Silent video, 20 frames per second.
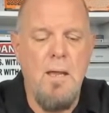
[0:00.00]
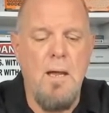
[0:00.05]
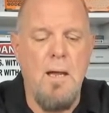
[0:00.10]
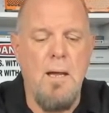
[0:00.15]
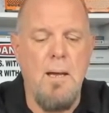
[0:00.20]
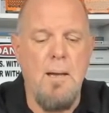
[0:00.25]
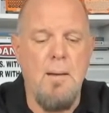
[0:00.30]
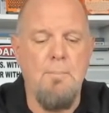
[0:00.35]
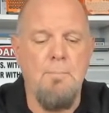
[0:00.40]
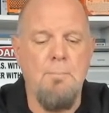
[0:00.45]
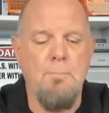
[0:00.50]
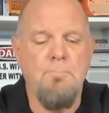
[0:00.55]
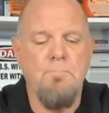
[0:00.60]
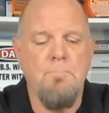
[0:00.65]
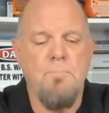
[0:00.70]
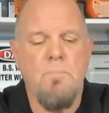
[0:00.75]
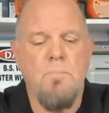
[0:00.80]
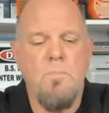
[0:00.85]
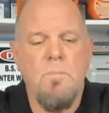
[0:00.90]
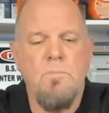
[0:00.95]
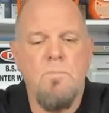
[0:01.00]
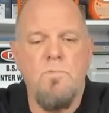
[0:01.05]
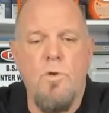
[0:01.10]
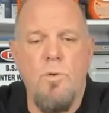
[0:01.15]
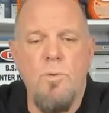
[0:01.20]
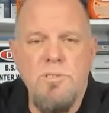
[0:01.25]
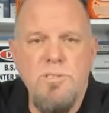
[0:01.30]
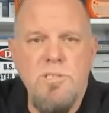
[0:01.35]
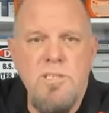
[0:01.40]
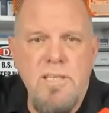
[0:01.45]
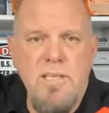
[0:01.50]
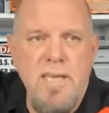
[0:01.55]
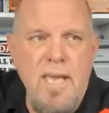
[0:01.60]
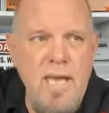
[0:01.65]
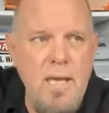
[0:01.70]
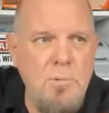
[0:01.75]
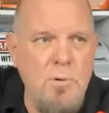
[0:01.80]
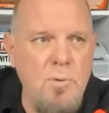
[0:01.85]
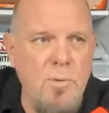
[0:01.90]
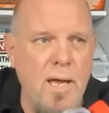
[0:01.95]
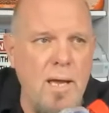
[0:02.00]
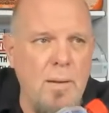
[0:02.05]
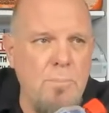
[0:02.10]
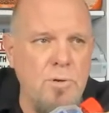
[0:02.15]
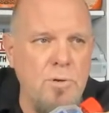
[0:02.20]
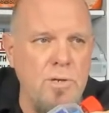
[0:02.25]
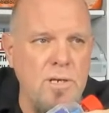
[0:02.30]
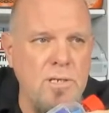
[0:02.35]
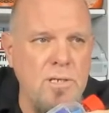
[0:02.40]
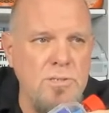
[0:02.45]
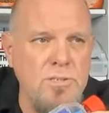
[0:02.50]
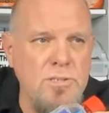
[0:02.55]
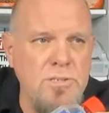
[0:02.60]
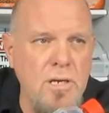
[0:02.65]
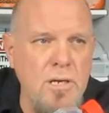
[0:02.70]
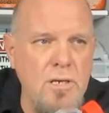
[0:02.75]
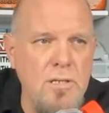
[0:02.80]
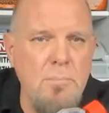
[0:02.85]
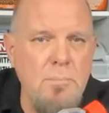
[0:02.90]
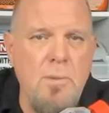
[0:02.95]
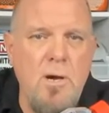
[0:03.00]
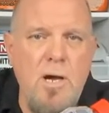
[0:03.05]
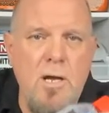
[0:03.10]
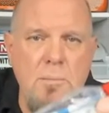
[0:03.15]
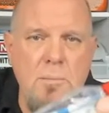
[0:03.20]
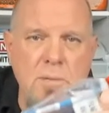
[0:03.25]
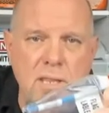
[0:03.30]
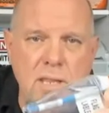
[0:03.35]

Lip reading: Going to the cable wrap, where you can see on the bottom of